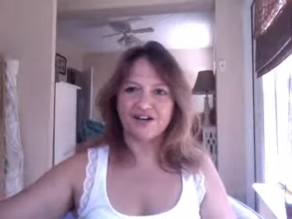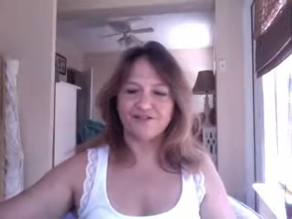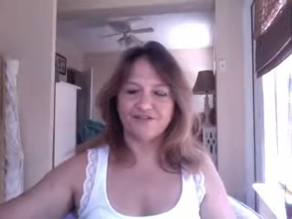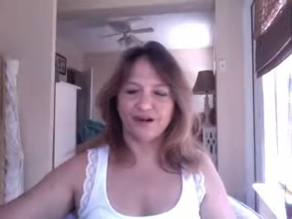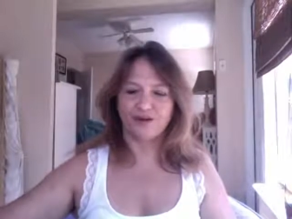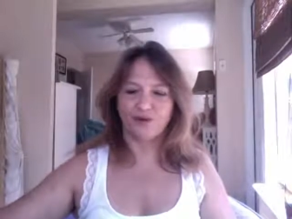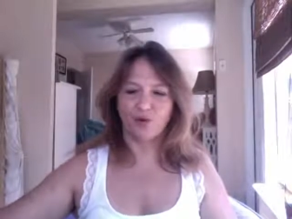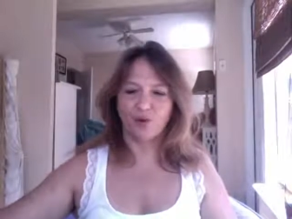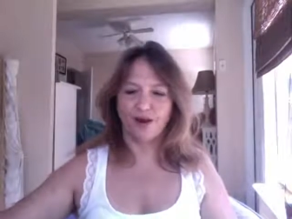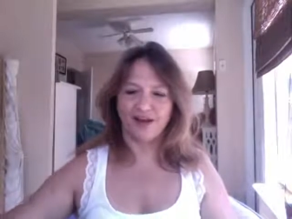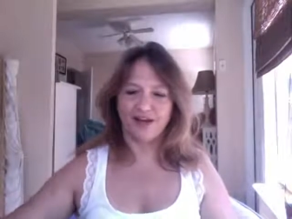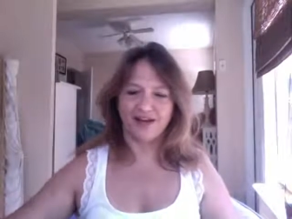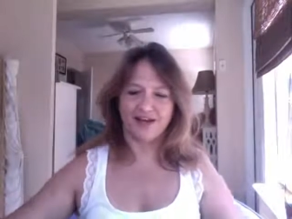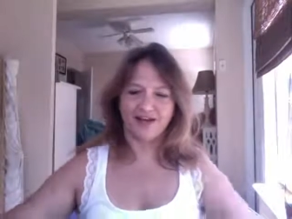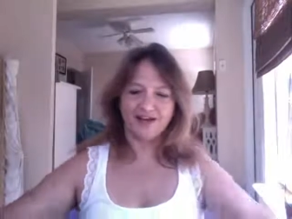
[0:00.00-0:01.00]
found a
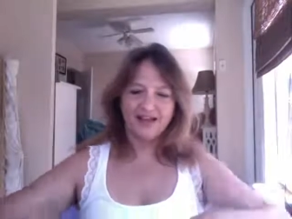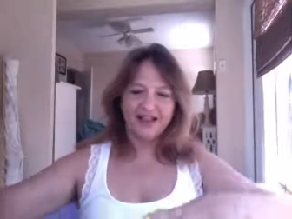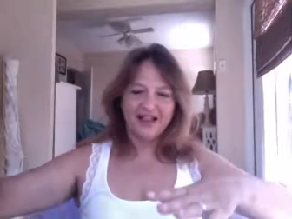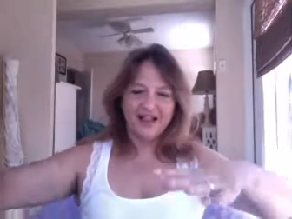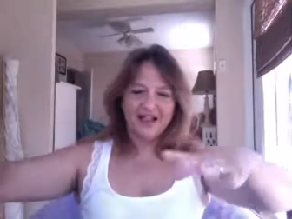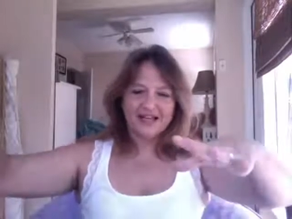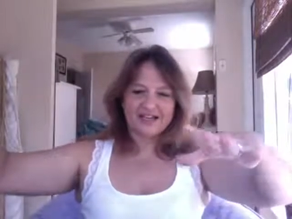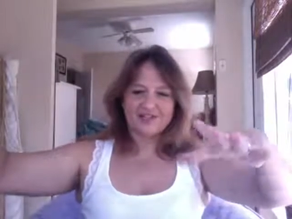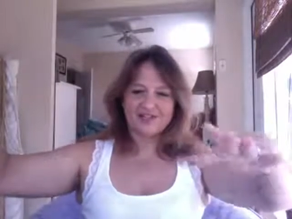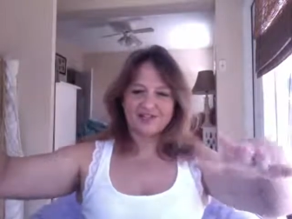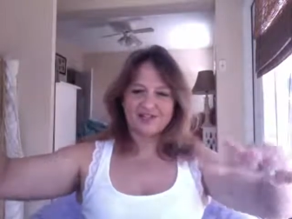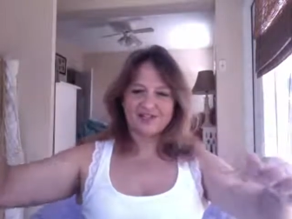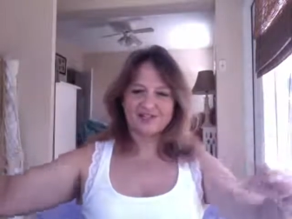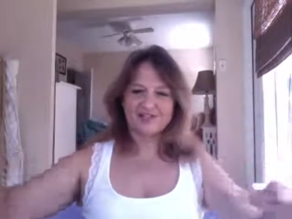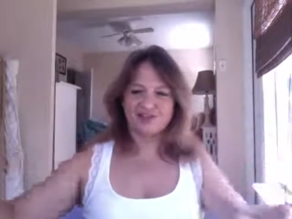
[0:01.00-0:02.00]
way," because he
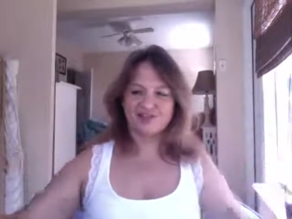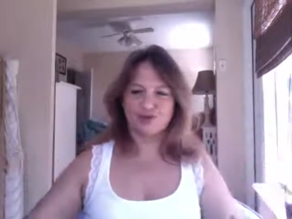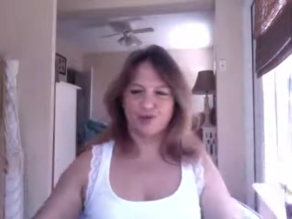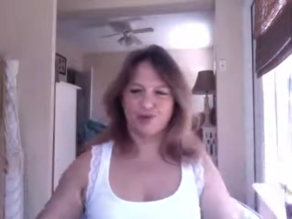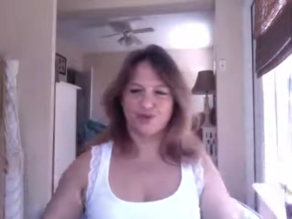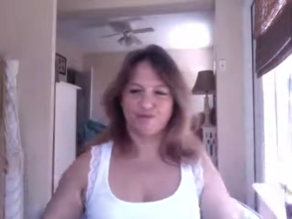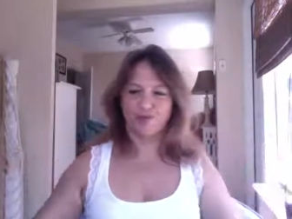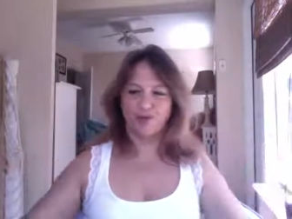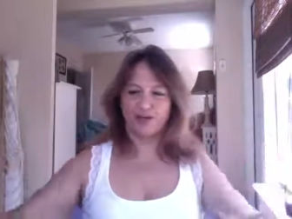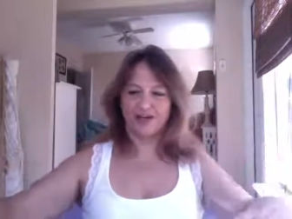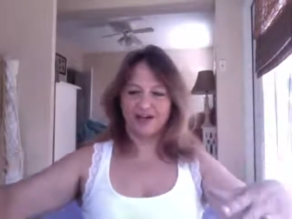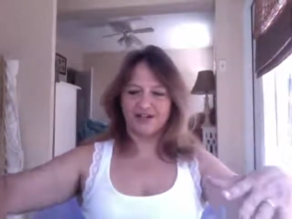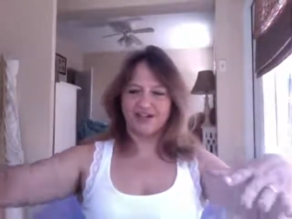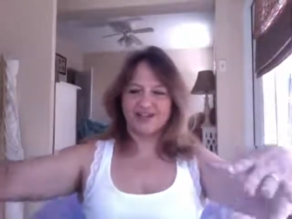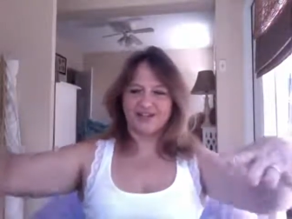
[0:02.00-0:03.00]
missed his surfboard,
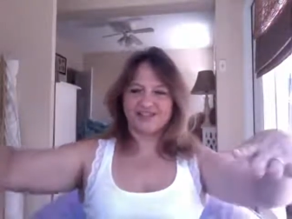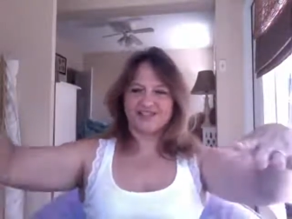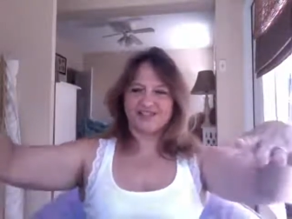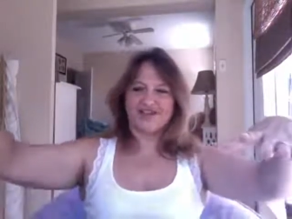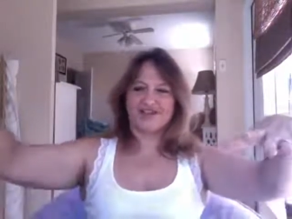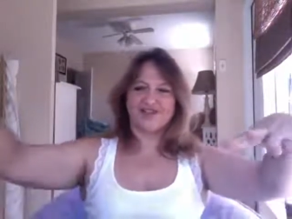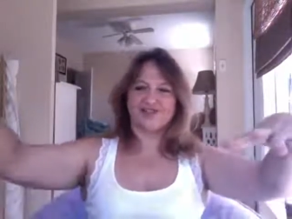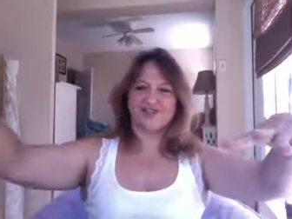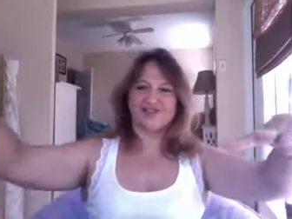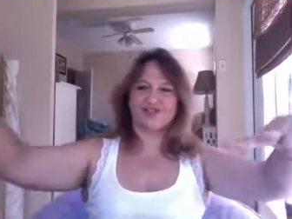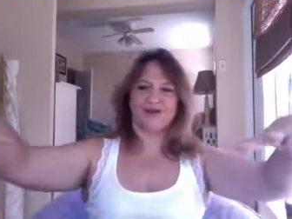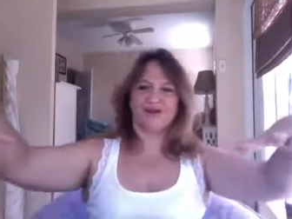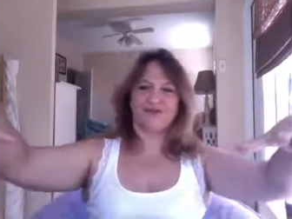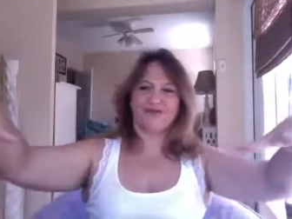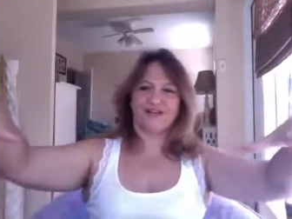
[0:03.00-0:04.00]
and he gets on, he's
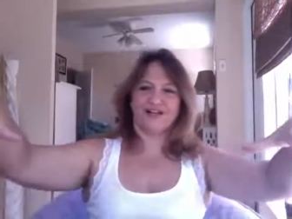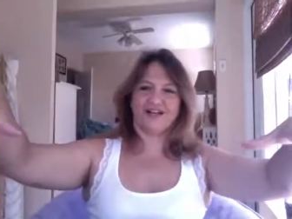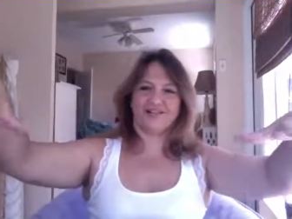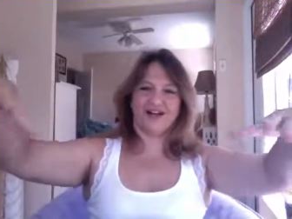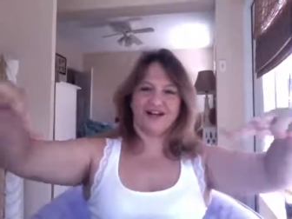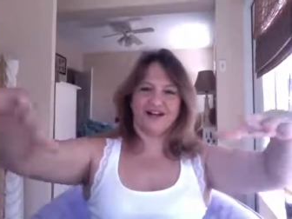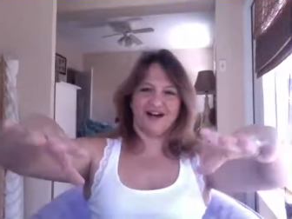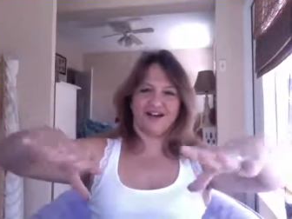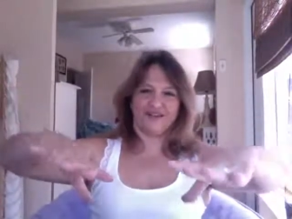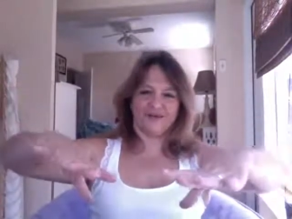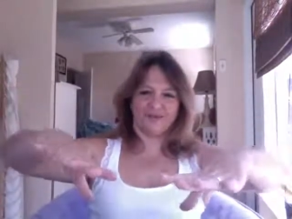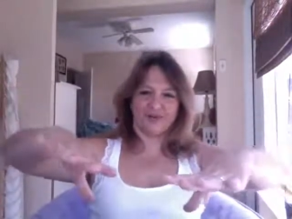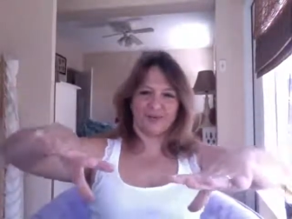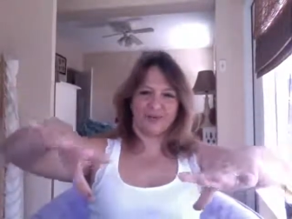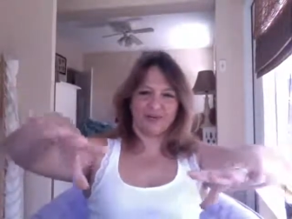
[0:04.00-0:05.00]
surfing like on the
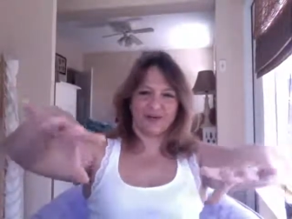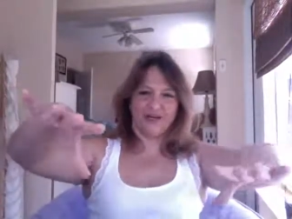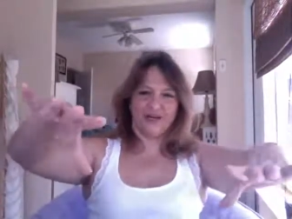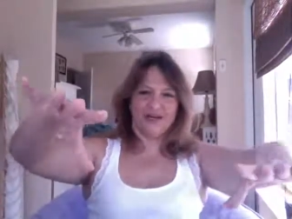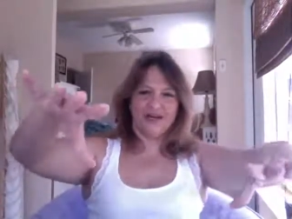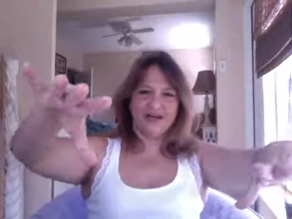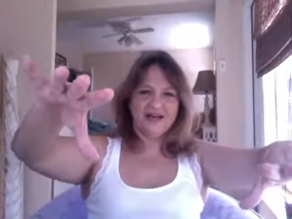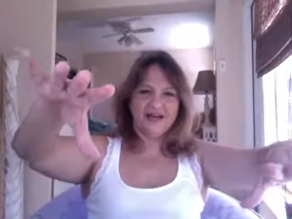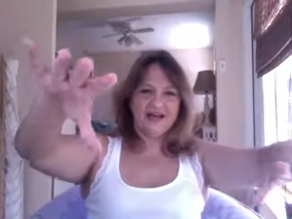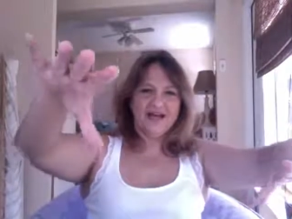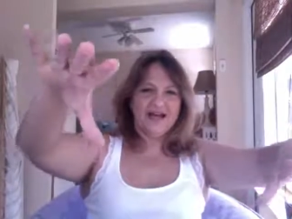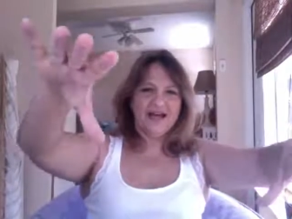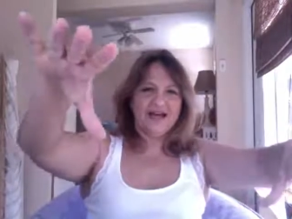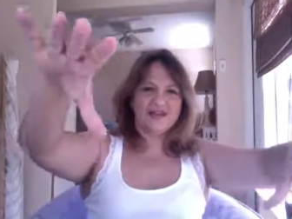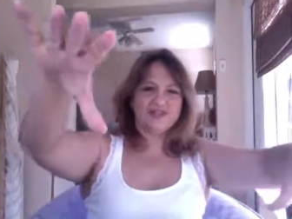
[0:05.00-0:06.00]
debris,
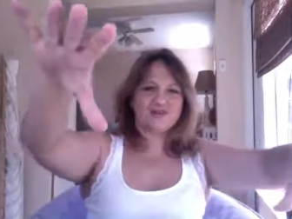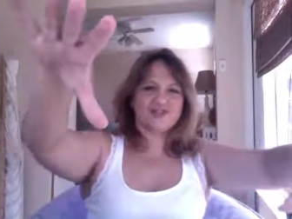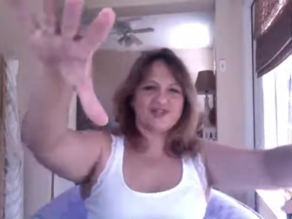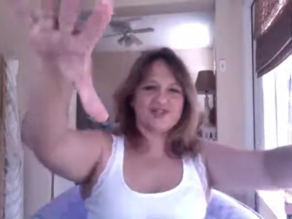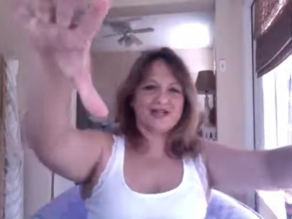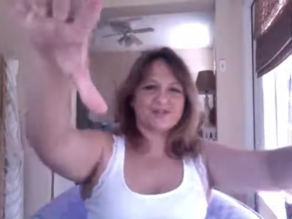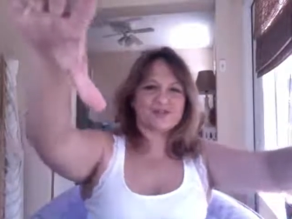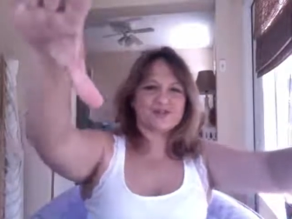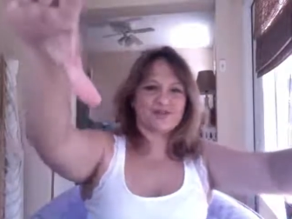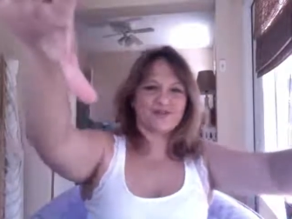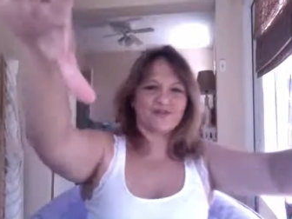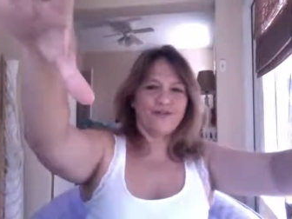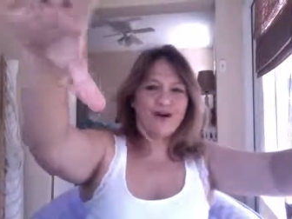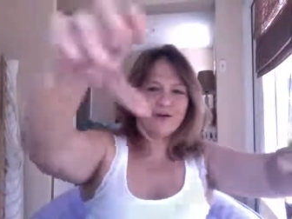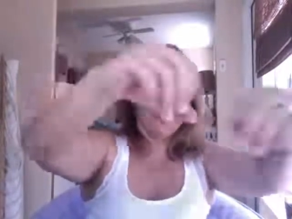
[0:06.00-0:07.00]
and you see him surf
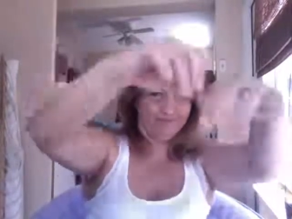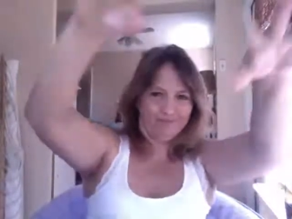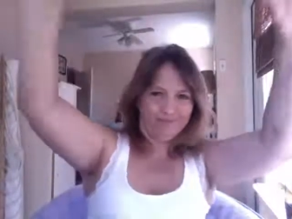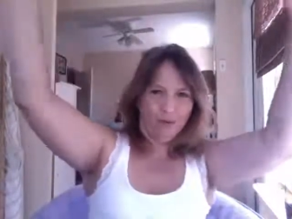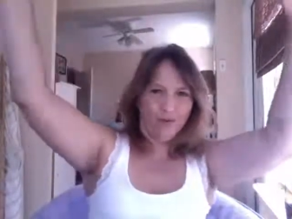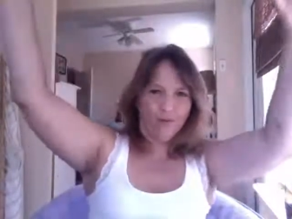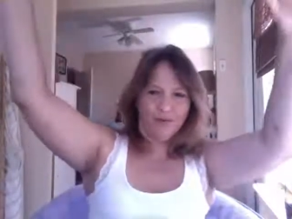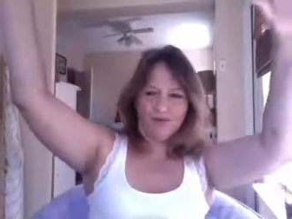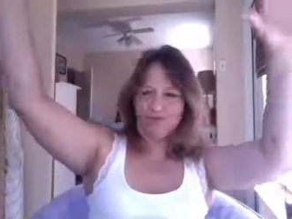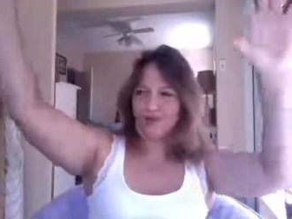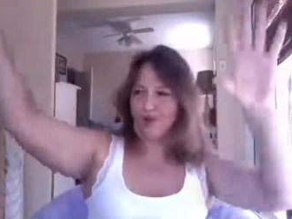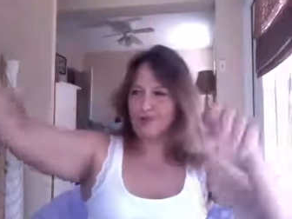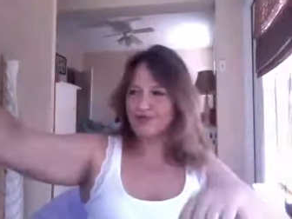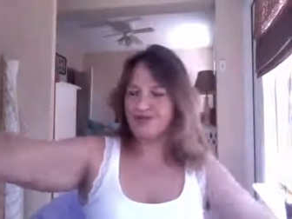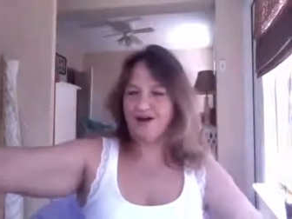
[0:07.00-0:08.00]
out, and boom, he
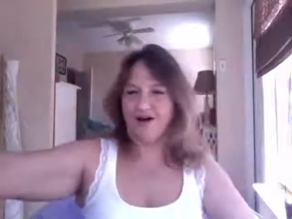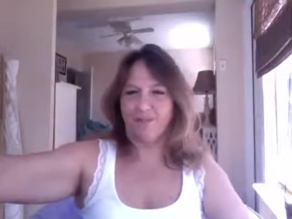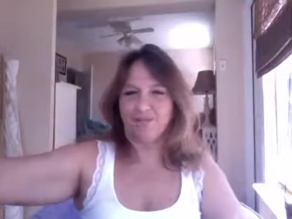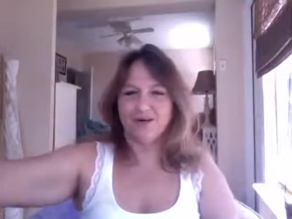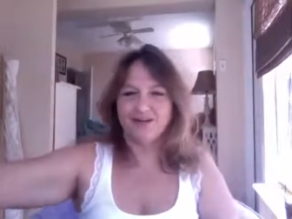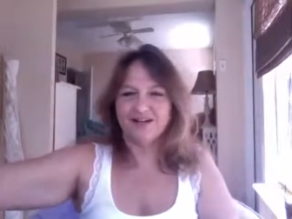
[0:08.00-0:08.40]
blows it up.